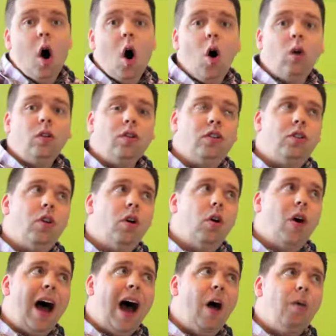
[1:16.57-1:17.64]

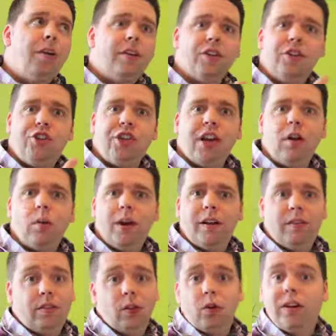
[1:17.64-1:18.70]
also how we can
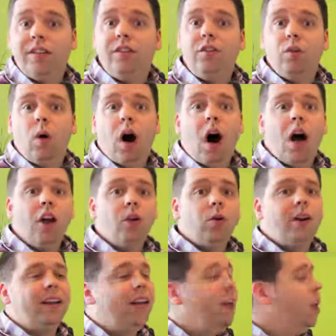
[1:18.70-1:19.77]
generate 30 to
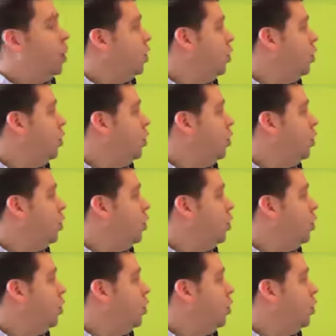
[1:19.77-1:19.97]
100